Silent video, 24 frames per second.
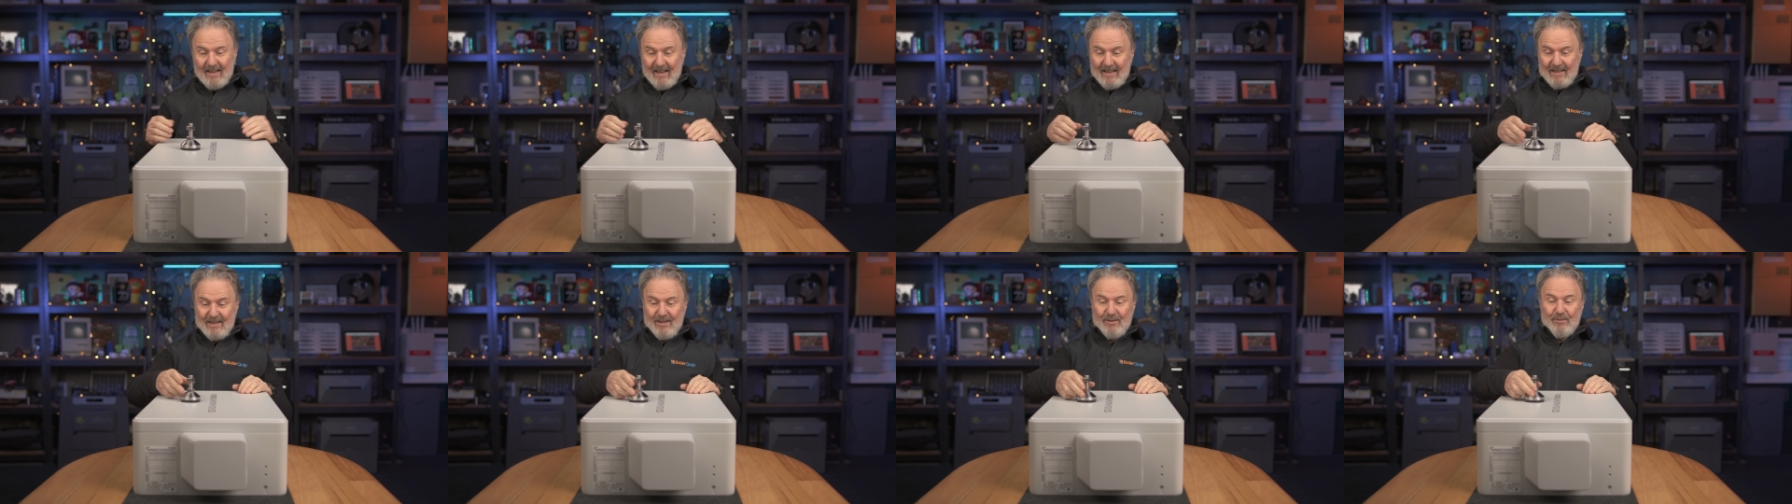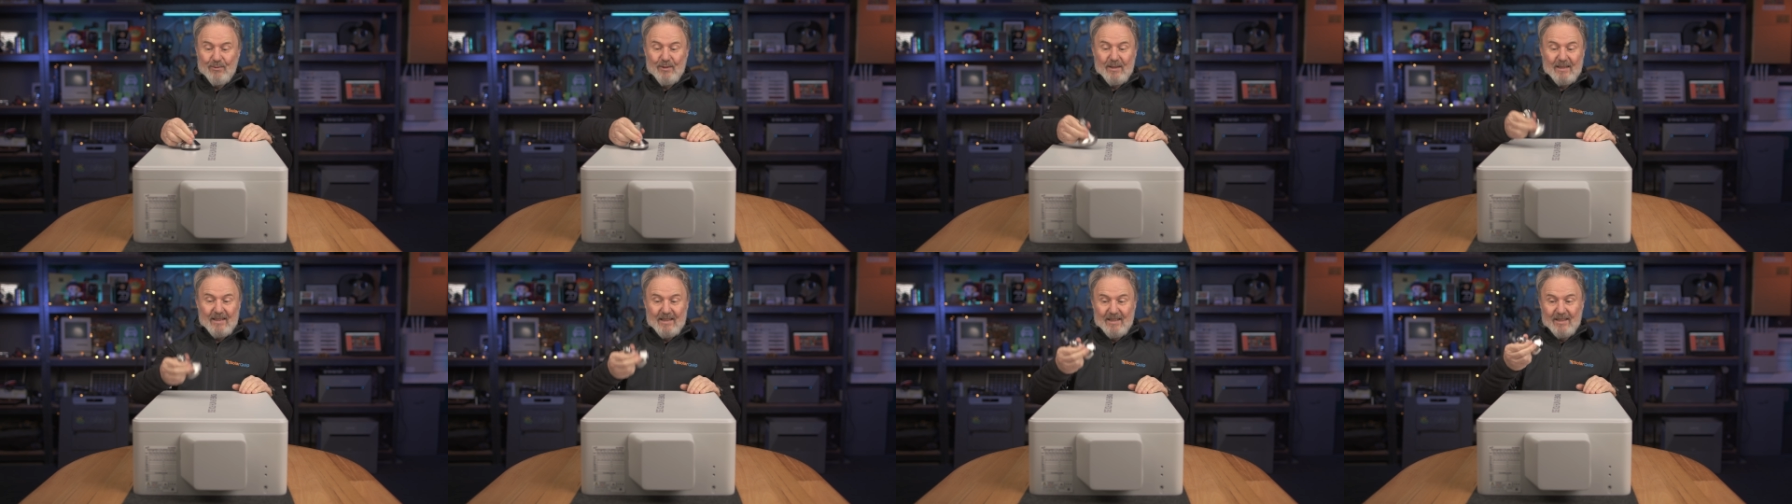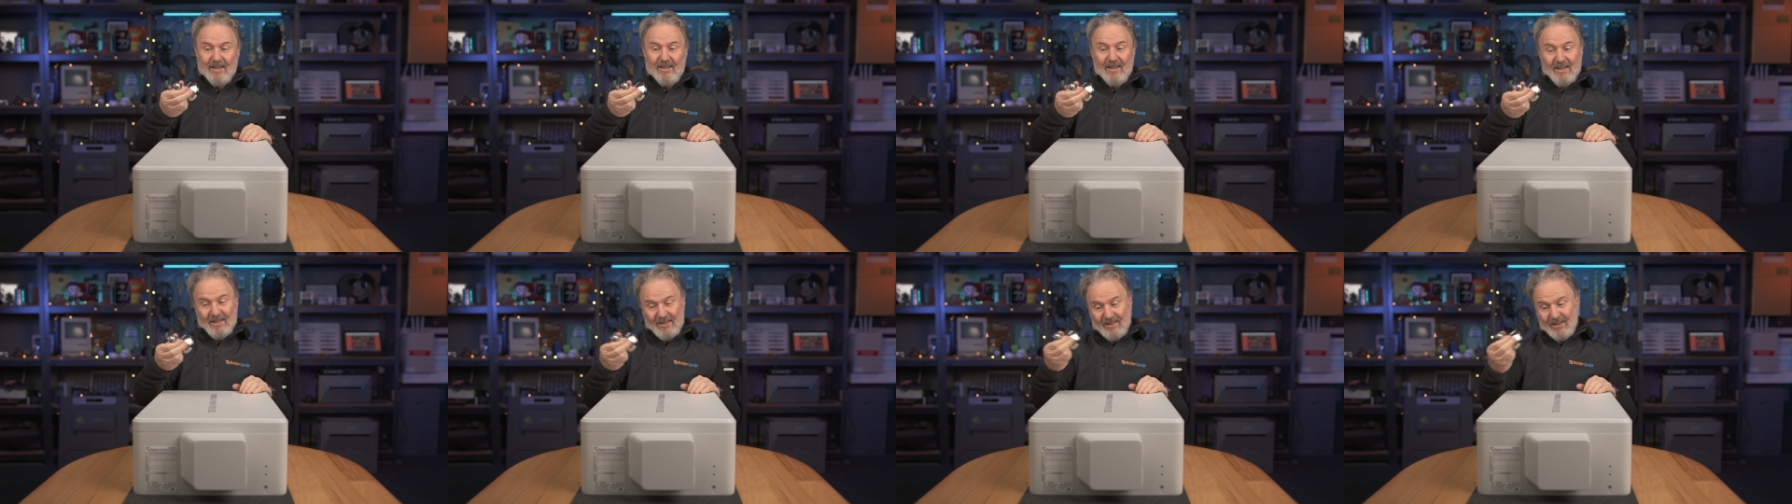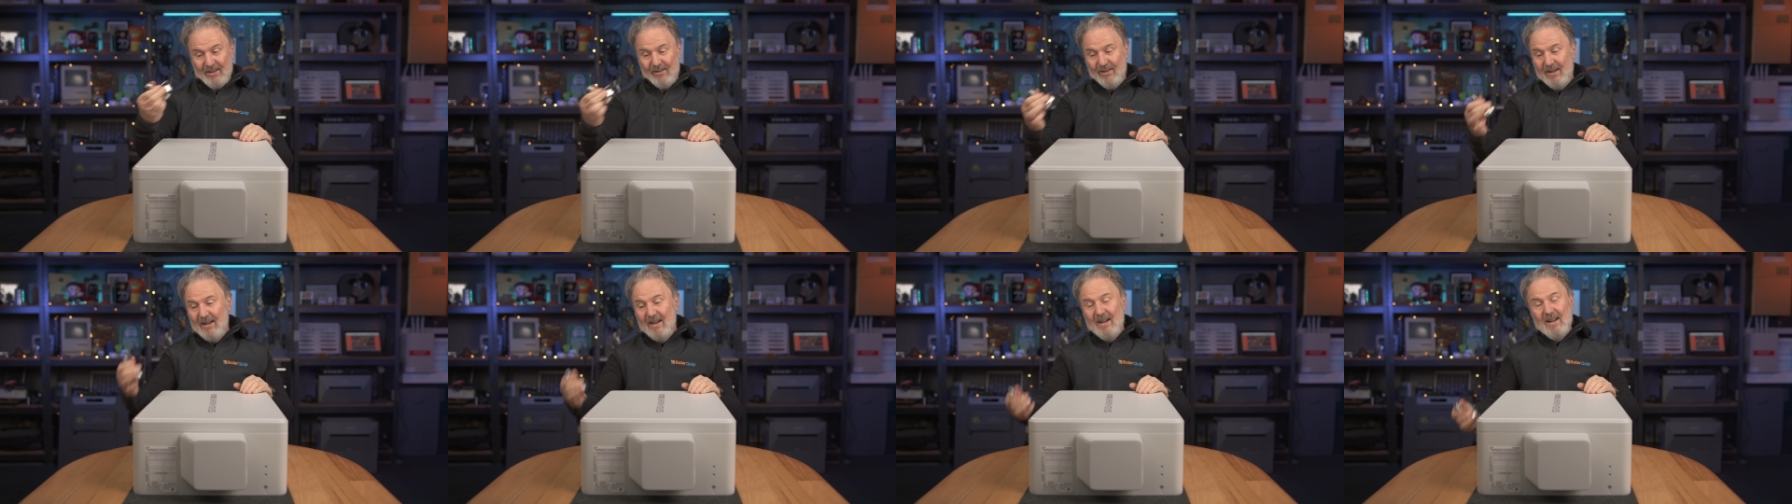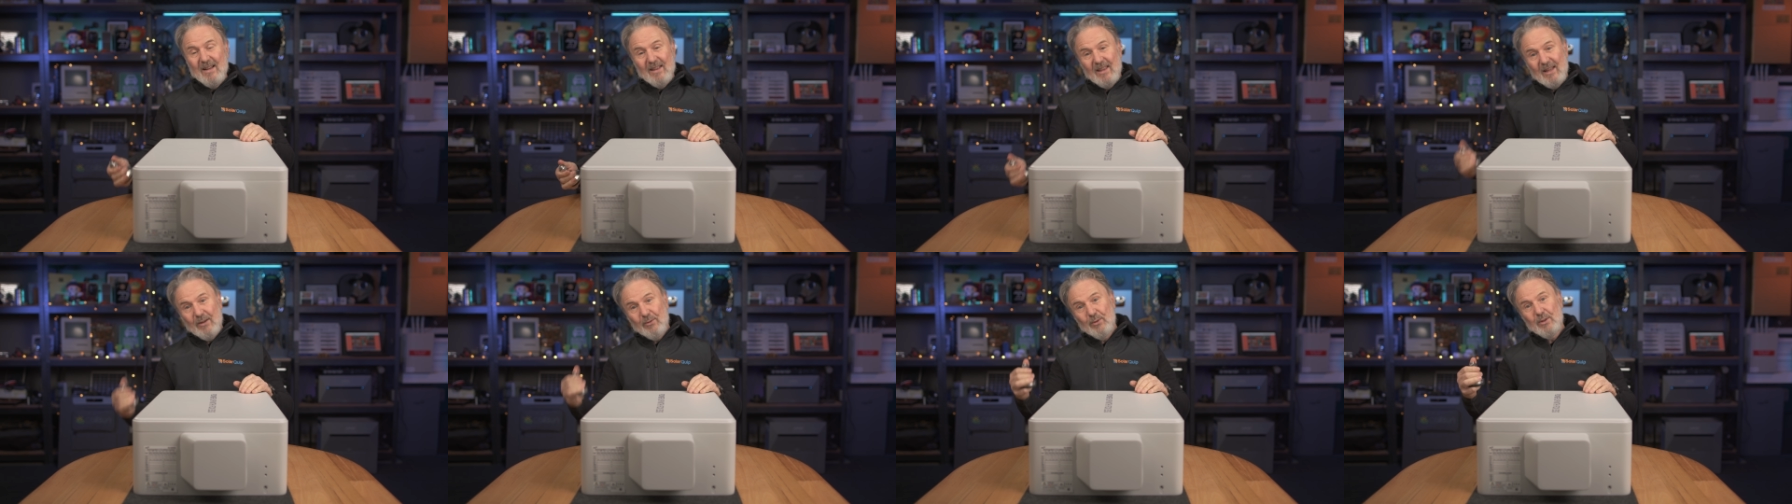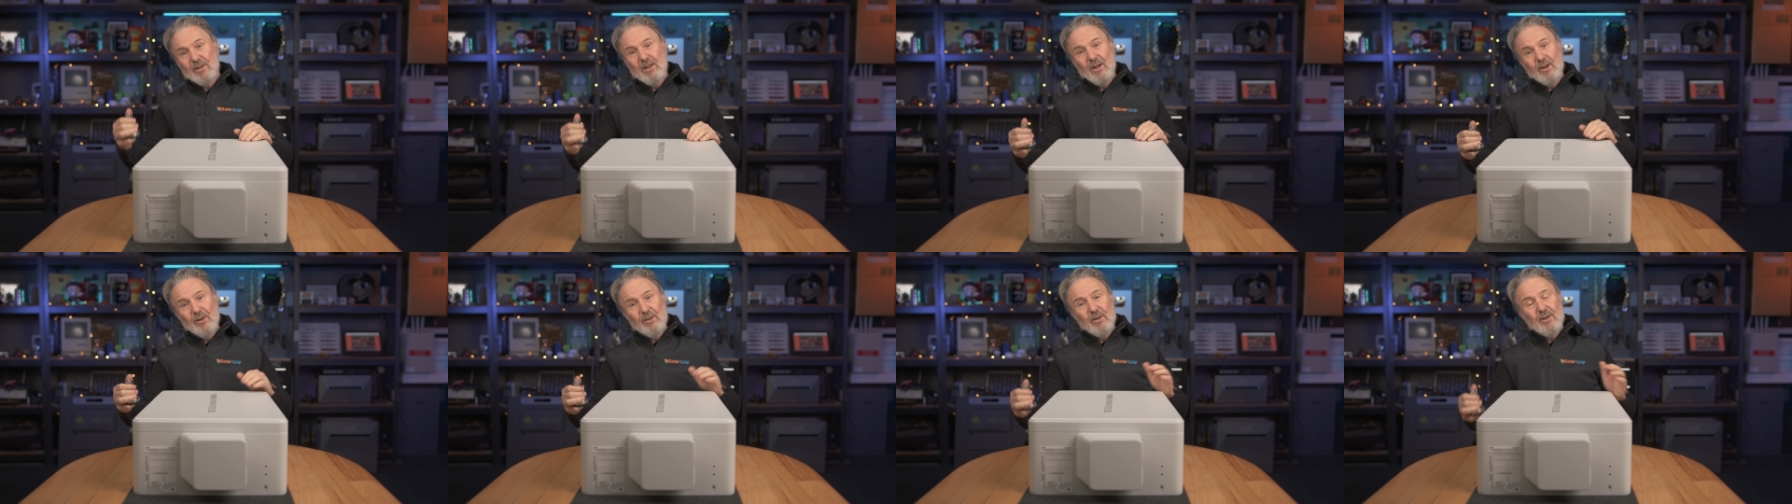that's really nice. So that would
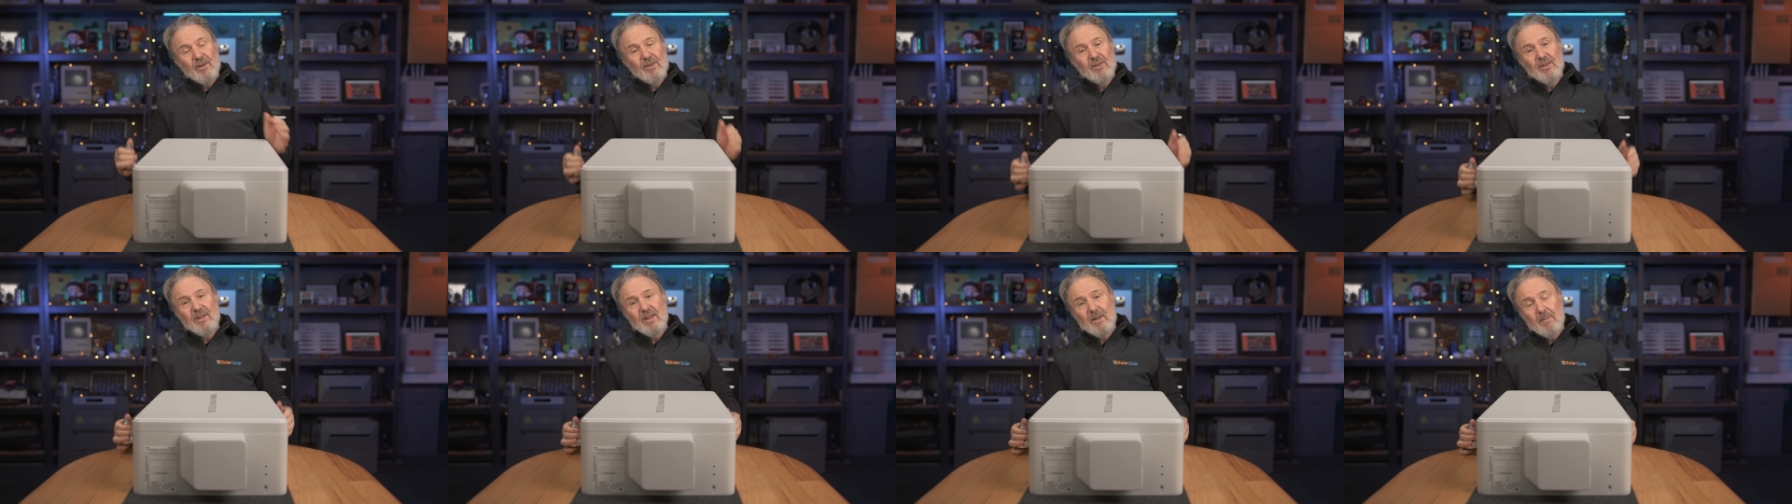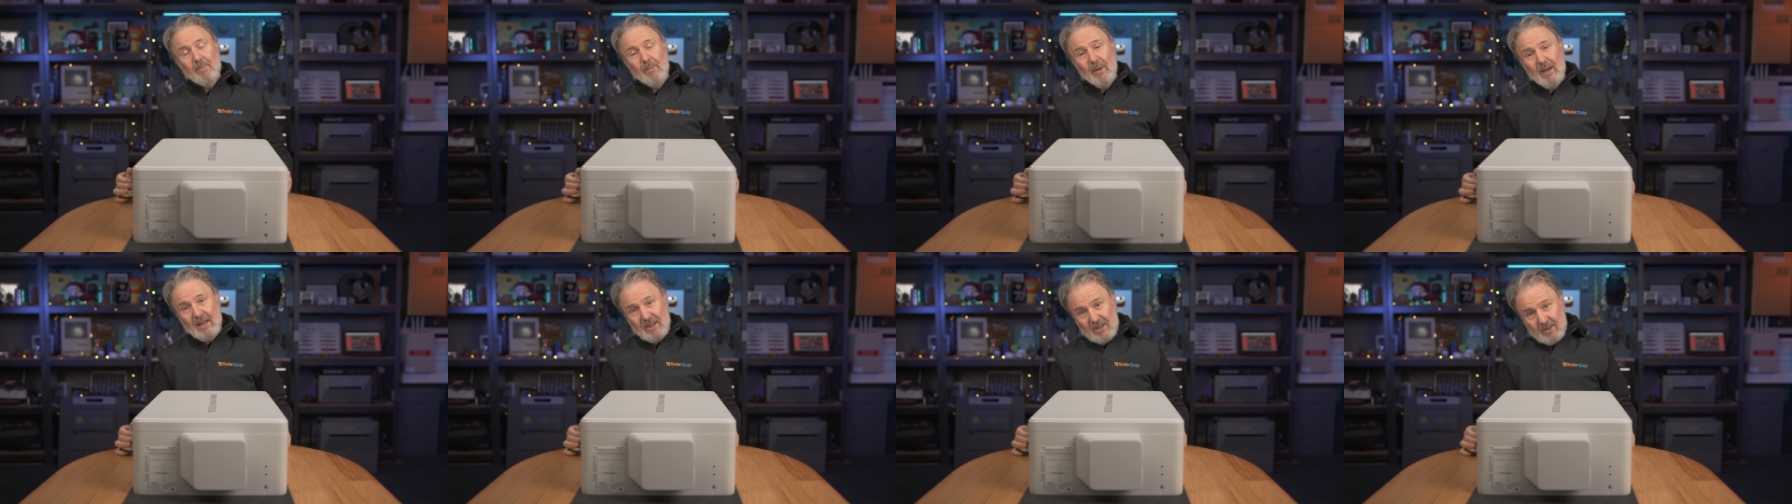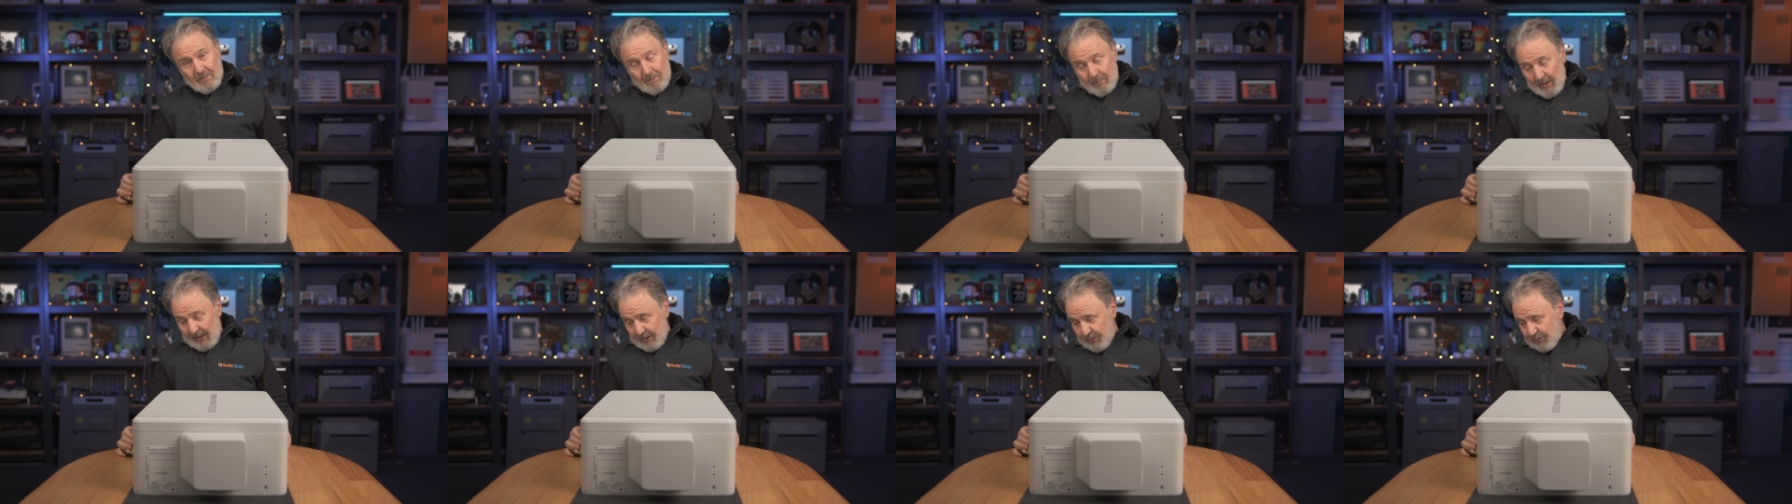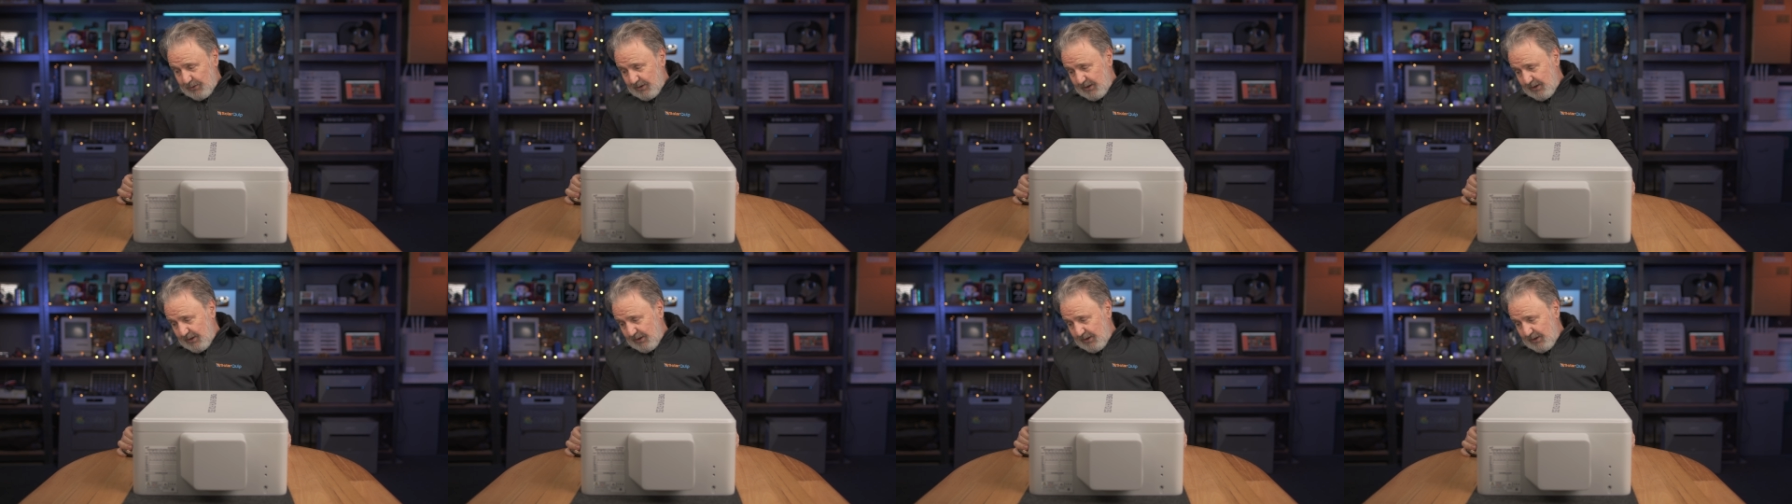go on the base battery